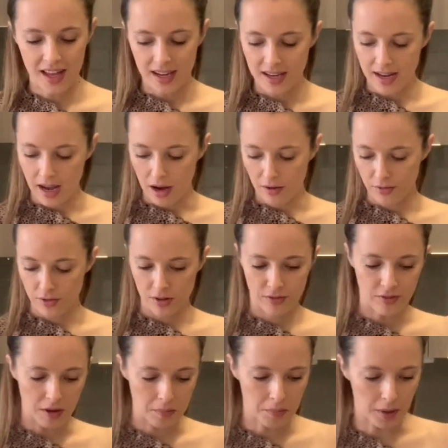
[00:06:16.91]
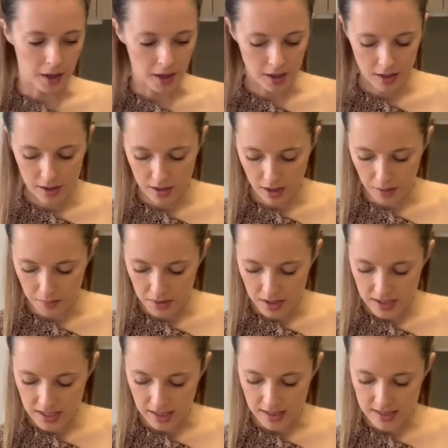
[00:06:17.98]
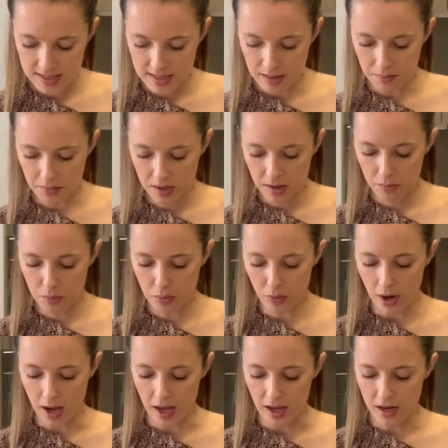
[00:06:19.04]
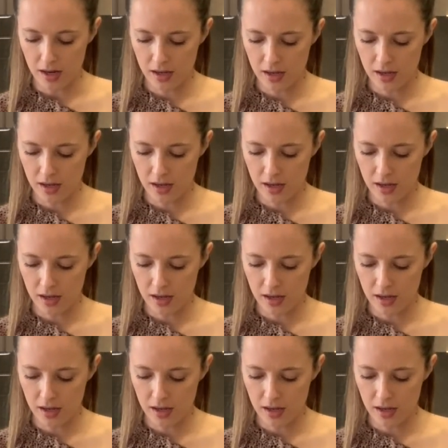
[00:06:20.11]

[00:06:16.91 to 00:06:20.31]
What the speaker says: Now for the fun part. I'm gonna take some of the bread